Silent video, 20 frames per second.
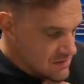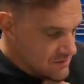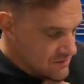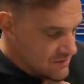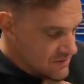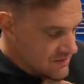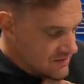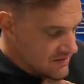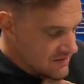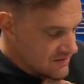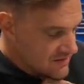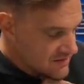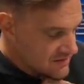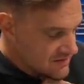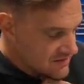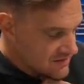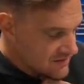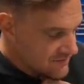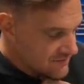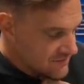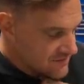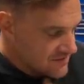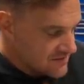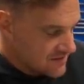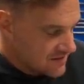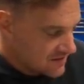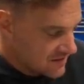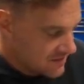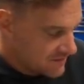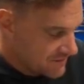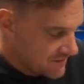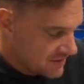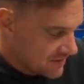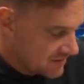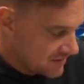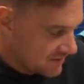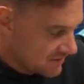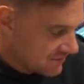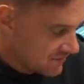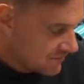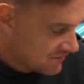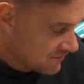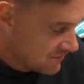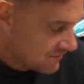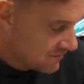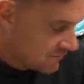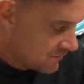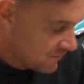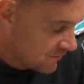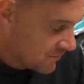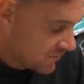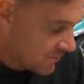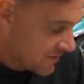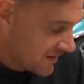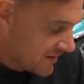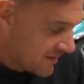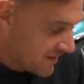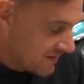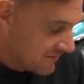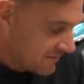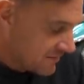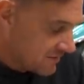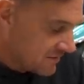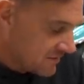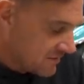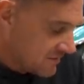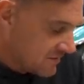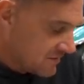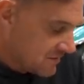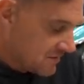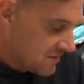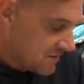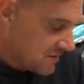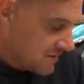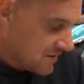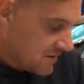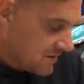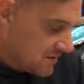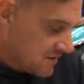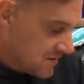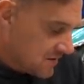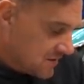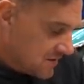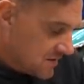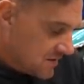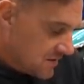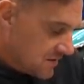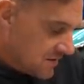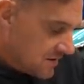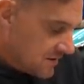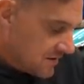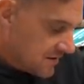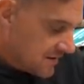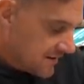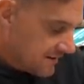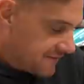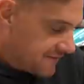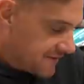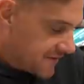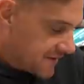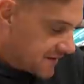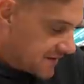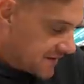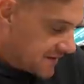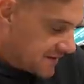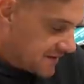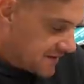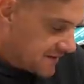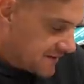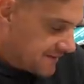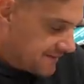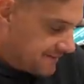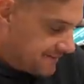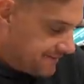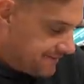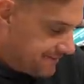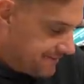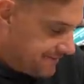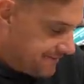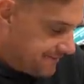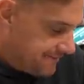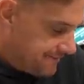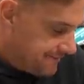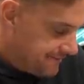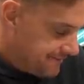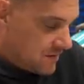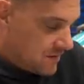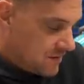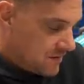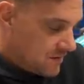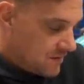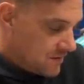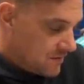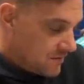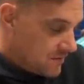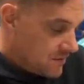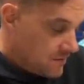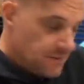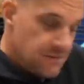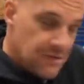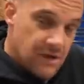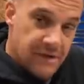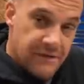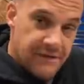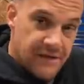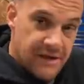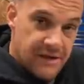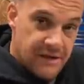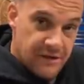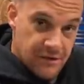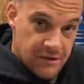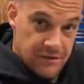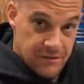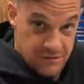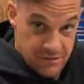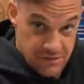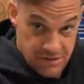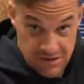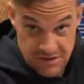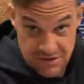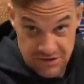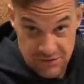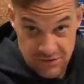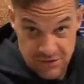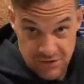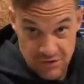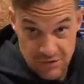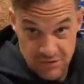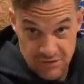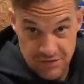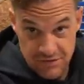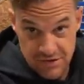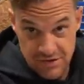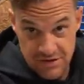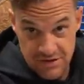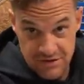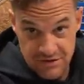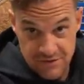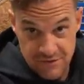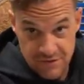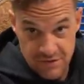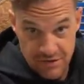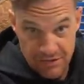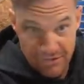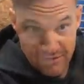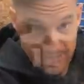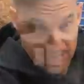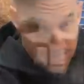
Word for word: But it is a different setup than what we have in that fucking guy. Well, on that note, I guess we're going with gray as front.